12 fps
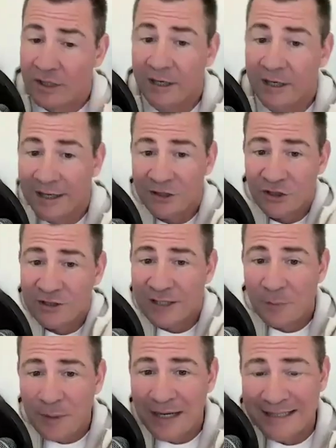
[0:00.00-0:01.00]
Janelle and I
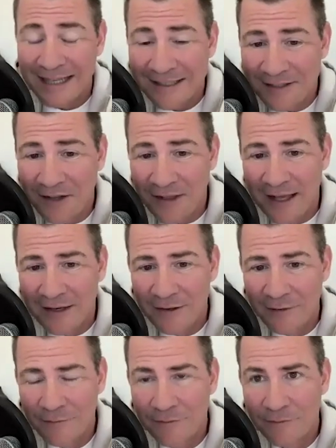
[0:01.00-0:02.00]
just did a podcast on that
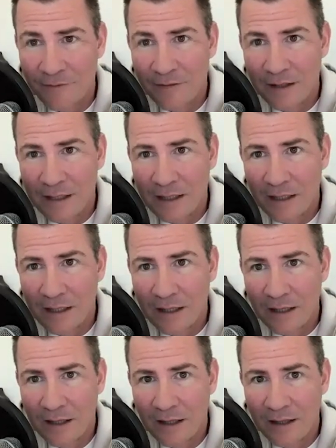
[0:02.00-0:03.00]
of
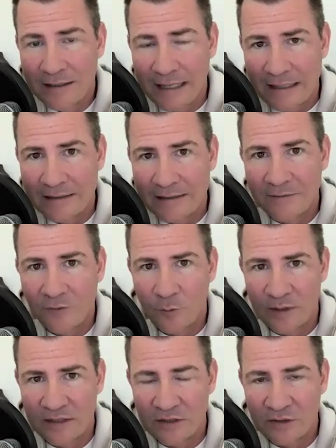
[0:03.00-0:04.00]
the tendency
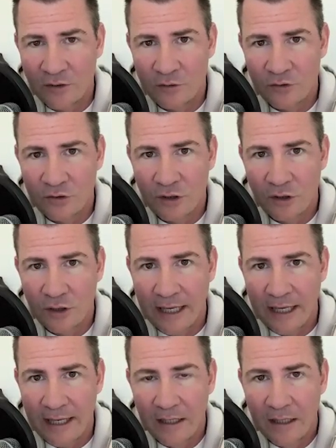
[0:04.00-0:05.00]
for business owners to
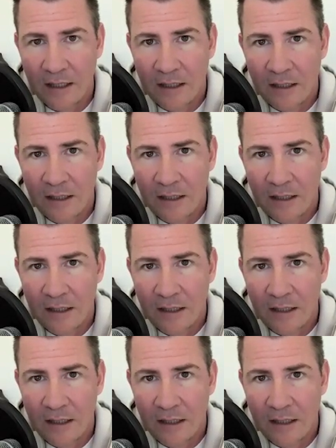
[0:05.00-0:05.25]
look at